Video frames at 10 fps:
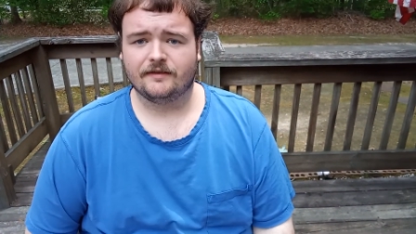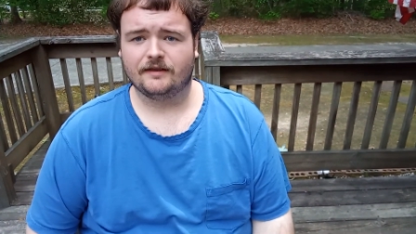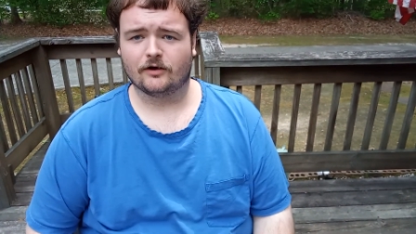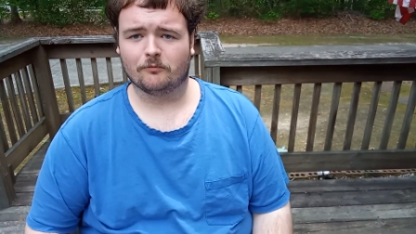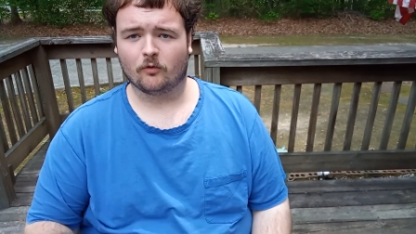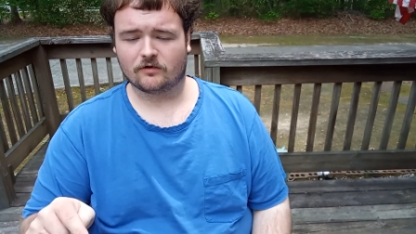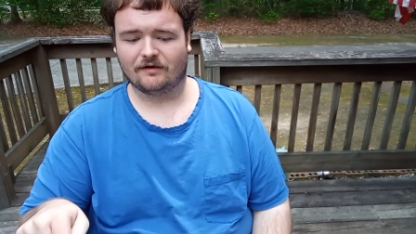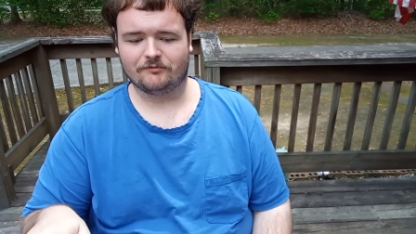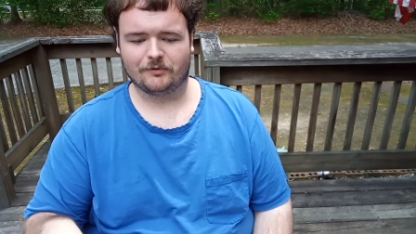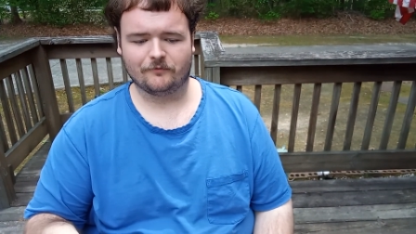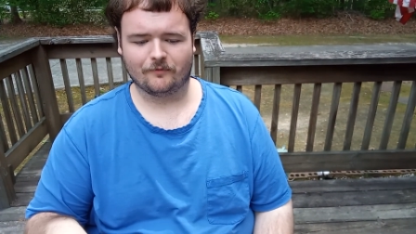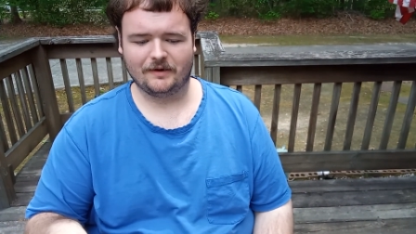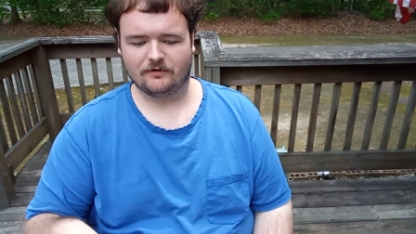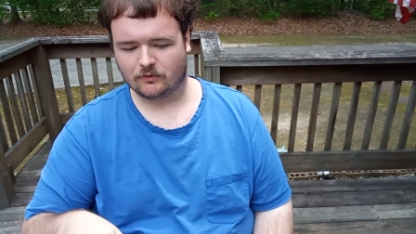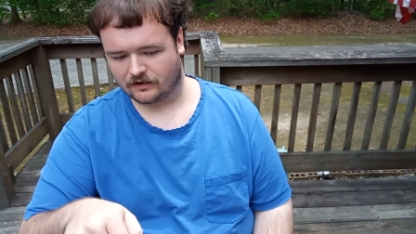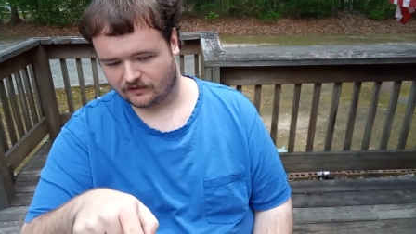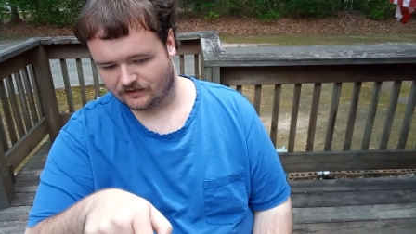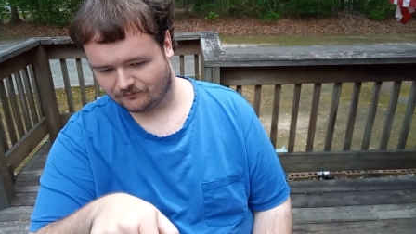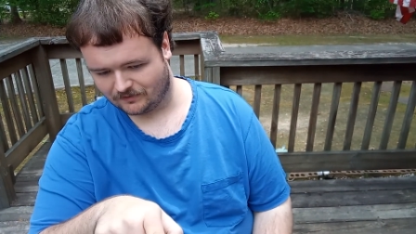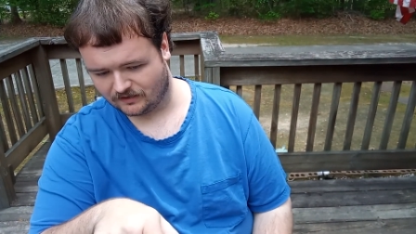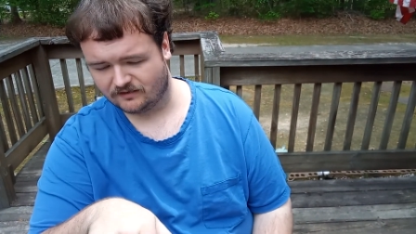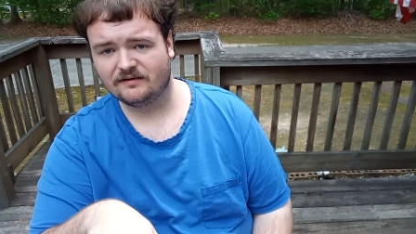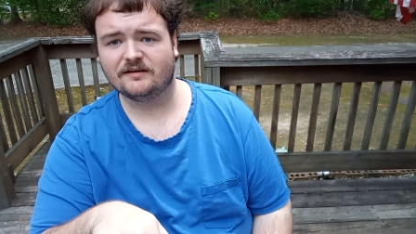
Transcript: They were more comfortable for me to wear than them uh,